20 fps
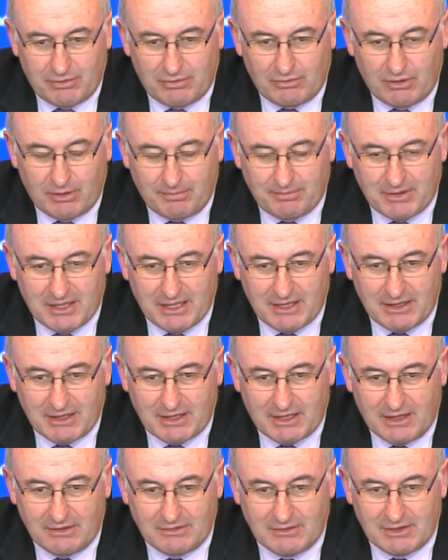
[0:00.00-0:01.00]
update the
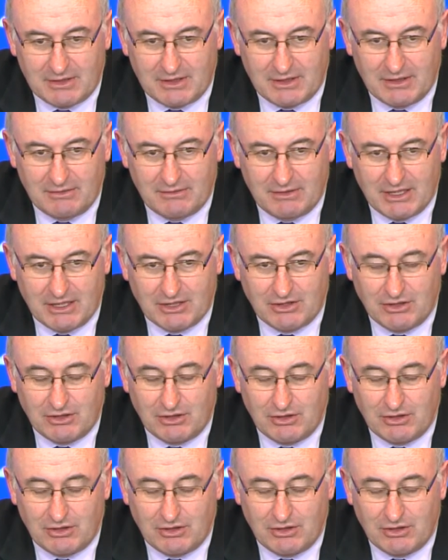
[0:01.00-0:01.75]
Council in relation